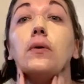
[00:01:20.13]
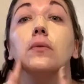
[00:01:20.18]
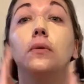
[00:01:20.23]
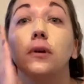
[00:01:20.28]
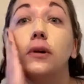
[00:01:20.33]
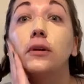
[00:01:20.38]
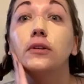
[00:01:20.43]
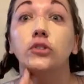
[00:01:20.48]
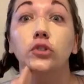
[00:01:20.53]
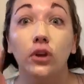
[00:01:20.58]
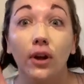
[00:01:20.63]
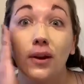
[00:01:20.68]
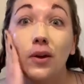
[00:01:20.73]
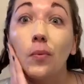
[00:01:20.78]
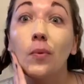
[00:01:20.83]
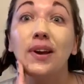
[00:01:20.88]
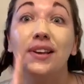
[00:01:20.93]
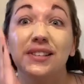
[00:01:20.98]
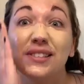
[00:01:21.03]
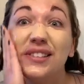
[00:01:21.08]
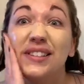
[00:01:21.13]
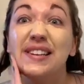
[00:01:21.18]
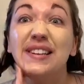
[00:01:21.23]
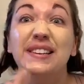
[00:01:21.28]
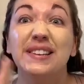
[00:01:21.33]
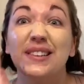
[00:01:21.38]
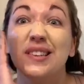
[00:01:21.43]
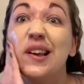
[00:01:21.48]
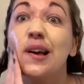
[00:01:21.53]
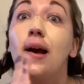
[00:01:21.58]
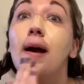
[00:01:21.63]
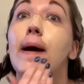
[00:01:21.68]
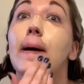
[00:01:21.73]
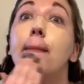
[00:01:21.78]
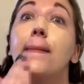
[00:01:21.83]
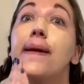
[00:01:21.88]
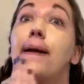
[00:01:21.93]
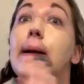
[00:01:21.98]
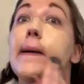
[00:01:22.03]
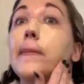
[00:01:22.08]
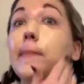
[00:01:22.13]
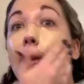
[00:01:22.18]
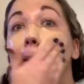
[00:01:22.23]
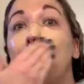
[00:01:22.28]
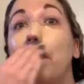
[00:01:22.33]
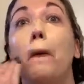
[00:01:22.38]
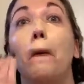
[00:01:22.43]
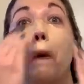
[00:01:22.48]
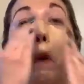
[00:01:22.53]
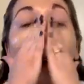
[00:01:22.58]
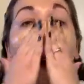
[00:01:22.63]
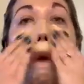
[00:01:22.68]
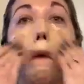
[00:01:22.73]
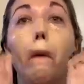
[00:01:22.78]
We're not trying to waste any time here, people.